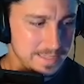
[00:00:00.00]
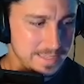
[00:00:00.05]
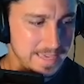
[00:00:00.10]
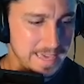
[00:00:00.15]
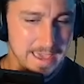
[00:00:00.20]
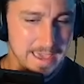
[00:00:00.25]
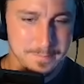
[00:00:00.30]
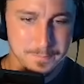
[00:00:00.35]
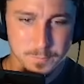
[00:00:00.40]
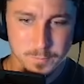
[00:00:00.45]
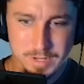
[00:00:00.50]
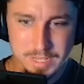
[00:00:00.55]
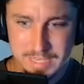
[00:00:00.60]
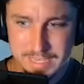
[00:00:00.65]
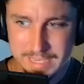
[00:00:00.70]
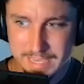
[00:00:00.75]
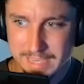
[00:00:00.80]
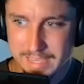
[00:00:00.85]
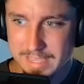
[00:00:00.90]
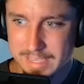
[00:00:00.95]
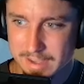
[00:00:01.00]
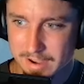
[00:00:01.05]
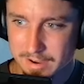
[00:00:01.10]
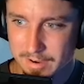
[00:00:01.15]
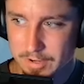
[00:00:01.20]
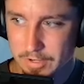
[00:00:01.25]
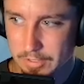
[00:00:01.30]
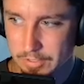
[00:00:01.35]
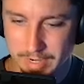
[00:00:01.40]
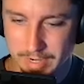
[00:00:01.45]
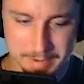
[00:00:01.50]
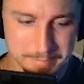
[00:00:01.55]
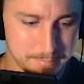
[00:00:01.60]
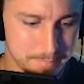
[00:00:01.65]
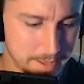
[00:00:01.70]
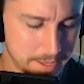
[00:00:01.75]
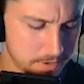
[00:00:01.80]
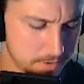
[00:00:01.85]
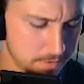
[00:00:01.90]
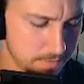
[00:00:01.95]
Can we get younger and
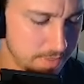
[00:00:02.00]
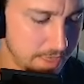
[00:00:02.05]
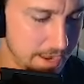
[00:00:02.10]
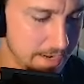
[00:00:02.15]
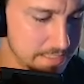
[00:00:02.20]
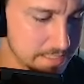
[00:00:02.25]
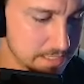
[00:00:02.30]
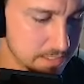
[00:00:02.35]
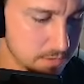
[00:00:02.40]
better? That is the